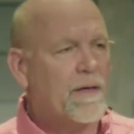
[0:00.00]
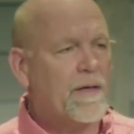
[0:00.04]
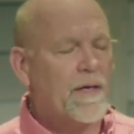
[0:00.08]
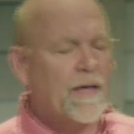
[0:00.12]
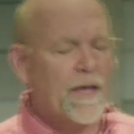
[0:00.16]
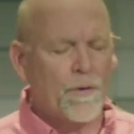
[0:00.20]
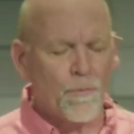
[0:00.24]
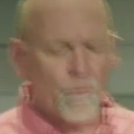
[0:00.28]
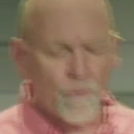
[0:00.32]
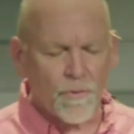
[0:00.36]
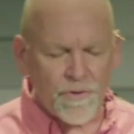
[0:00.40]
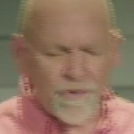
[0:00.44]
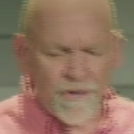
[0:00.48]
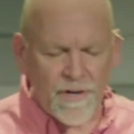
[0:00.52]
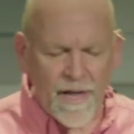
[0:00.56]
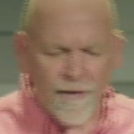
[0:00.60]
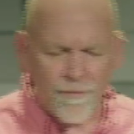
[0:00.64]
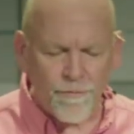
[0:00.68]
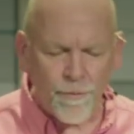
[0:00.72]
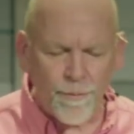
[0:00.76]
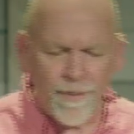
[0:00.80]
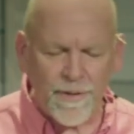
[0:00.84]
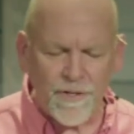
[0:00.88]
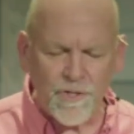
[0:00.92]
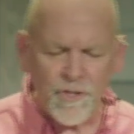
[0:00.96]
It will
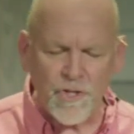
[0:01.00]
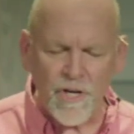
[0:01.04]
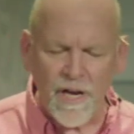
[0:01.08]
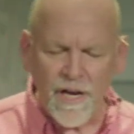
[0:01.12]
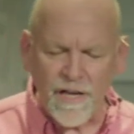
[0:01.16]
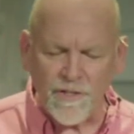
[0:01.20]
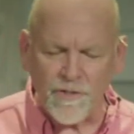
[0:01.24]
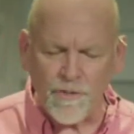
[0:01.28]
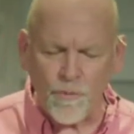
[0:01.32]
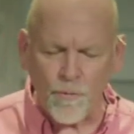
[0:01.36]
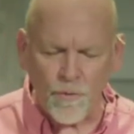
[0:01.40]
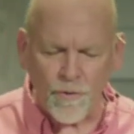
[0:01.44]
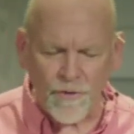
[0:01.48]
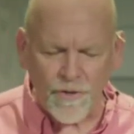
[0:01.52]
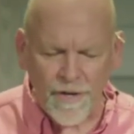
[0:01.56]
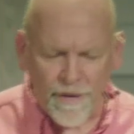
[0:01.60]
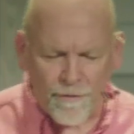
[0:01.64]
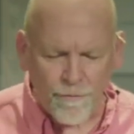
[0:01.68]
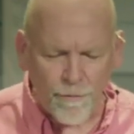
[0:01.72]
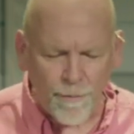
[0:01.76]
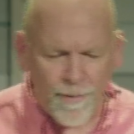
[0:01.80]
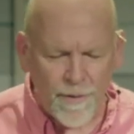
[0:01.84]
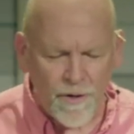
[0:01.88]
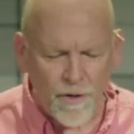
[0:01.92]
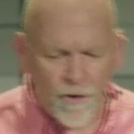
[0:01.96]
never be changed. It will never
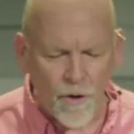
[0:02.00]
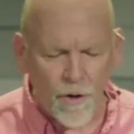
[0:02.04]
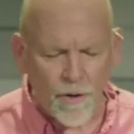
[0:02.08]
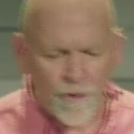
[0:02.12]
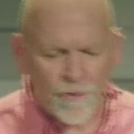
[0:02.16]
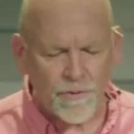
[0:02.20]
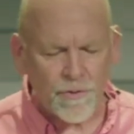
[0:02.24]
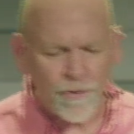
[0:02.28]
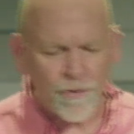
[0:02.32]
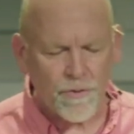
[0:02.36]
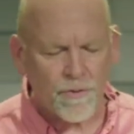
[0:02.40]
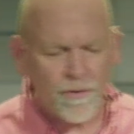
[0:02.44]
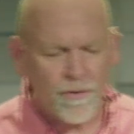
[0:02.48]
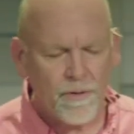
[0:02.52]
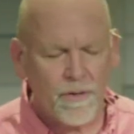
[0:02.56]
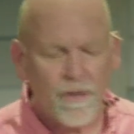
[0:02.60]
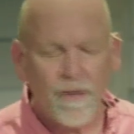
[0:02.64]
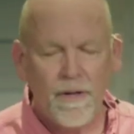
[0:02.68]
be altered.